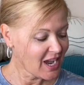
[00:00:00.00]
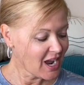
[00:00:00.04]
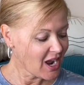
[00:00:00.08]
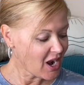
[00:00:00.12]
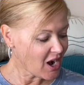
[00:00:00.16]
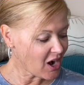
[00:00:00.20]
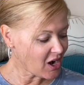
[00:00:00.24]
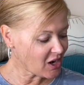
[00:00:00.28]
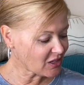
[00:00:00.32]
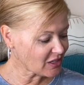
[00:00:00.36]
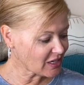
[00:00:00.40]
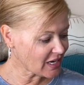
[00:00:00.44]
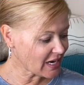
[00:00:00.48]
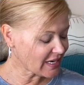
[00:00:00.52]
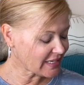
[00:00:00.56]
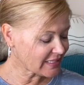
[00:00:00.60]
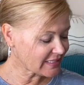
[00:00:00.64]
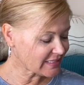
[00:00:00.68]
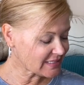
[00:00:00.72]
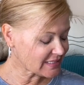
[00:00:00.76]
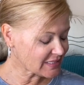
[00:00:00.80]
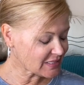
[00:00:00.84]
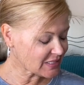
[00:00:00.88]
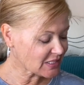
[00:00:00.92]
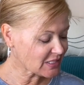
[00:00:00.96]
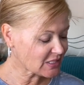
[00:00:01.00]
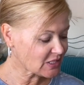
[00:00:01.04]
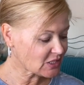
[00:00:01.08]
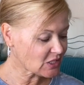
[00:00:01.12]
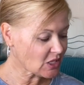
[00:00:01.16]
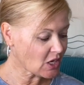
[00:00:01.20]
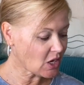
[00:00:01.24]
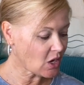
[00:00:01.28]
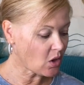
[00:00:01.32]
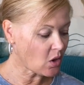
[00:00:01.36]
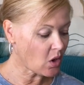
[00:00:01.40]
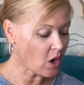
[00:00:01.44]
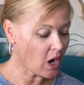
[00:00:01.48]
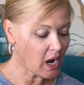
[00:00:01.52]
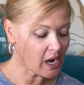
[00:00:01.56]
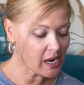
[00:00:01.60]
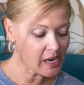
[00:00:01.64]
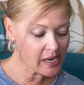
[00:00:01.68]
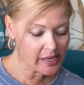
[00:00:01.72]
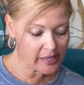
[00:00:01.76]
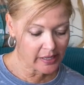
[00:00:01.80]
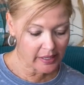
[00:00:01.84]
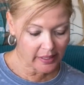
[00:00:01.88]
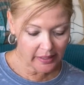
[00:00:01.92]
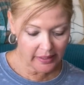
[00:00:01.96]
All right, so
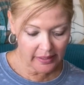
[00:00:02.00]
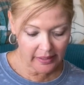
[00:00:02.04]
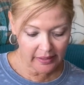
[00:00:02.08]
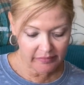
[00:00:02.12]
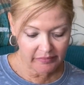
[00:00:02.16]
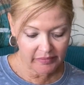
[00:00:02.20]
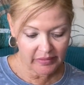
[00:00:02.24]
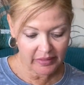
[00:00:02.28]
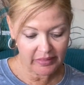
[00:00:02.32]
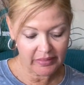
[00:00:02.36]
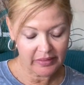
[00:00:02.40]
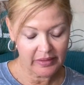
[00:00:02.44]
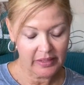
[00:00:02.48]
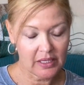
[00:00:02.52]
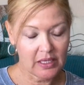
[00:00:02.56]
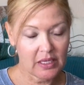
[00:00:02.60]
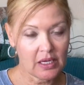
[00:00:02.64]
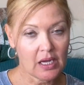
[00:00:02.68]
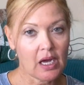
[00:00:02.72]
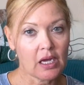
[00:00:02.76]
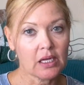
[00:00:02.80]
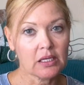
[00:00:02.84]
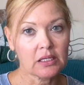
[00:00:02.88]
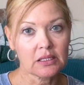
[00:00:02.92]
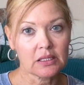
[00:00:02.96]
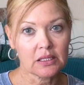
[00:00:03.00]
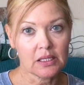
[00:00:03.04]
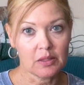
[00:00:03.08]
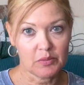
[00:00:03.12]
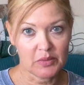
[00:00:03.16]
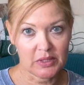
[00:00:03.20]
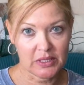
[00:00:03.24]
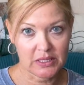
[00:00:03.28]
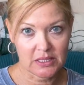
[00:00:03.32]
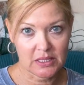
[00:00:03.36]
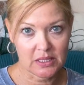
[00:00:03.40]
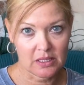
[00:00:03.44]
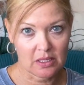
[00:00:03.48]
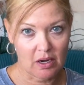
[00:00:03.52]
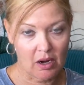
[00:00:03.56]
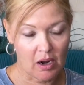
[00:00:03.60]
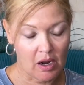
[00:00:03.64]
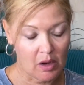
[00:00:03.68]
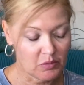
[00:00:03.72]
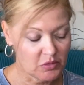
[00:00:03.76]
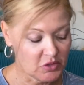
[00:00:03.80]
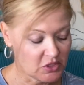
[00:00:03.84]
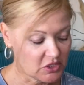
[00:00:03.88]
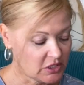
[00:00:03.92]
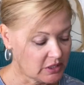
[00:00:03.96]
I have the unlimited
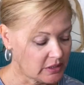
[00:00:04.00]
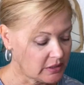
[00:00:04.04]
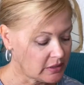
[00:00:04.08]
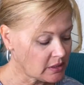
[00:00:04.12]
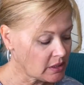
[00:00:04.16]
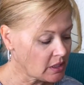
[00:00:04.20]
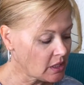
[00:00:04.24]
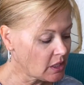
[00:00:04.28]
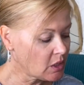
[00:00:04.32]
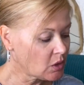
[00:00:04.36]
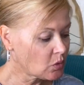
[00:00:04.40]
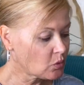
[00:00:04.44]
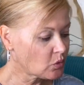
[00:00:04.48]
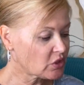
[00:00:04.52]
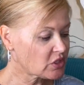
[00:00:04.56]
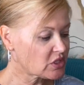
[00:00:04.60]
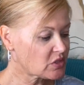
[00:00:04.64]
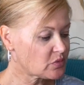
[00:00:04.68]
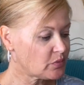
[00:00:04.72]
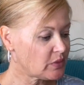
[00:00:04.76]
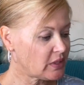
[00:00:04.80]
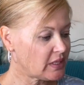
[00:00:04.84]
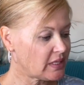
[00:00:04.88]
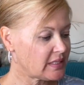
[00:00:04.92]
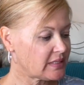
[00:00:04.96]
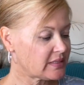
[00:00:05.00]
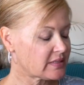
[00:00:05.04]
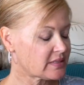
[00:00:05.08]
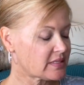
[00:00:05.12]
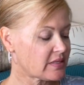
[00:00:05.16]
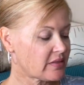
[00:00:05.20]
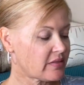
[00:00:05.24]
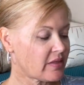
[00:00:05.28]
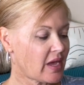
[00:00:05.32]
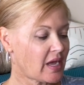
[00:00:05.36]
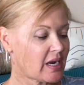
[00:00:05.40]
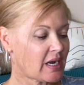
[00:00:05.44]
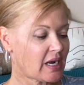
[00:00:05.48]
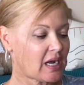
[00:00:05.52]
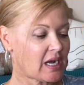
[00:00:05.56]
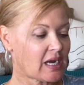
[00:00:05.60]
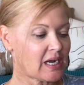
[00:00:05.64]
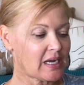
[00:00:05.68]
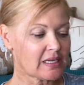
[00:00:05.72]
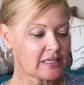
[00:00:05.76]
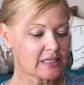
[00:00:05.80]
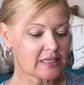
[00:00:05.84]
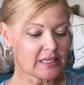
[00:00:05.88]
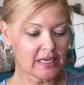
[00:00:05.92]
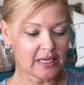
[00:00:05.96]
option, which means that
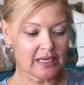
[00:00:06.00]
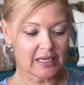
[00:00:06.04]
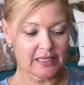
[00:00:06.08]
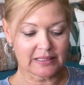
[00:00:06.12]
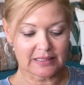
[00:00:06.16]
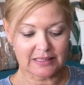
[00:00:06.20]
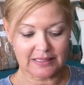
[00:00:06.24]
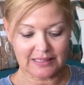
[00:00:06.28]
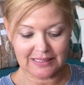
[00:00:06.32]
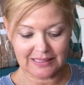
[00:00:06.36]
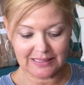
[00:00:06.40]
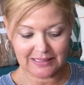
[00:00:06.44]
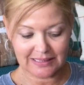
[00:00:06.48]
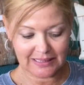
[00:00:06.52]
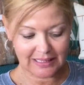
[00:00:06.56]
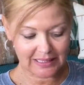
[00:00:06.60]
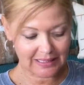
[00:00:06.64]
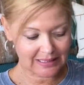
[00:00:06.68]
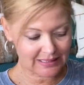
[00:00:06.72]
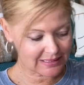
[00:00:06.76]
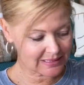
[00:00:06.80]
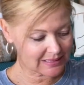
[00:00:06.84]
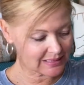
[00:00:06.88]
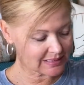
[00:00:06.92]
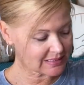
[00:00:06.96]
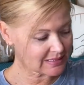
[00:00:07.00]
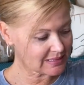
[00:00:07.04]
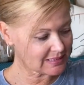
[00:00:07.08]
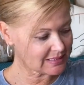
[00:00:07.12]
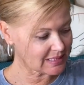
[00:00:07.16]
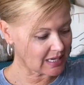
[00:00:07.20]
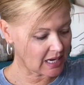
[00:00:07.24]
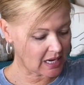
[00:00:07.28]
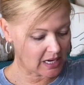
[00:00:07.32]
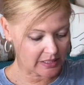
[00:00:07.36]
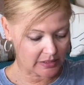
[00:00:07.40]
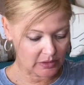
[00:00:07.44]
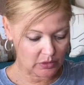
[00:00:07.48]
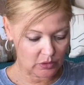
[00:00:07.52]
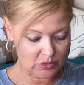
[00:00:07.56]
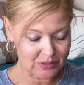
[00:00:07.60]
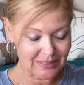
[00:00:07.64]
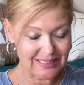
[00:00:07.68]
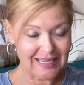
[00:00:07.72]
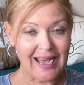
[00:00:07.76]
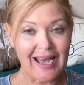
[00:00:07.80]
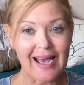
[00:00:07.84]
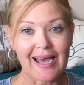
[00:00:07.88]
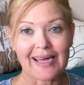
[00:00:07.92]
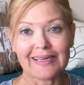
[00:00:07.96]
I get six styles
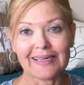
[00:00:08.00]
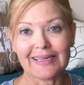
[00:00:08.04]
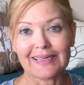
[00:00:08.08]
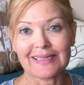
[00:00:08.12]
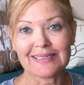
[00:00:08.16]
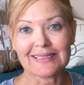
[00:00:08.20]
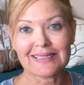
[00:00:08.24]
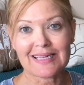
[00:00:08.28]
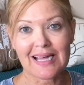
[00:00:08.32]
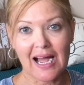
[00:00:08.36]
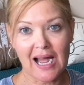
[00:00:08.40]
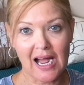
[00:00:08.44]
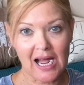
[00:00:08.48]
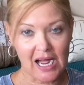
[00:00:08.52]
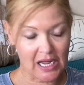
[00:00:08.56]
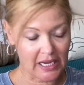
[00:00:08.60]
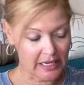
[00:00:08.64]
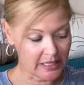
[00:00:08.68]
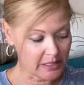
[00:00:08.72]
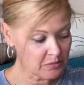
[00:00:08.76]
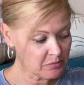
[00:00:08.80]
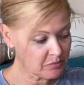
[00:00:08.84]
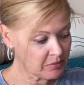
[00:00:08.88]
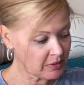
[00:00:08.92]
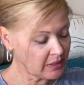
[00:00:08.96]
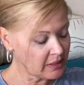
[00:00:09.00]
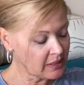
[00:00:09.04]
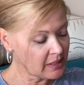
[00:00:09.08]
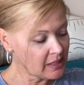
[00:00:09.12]
at a time.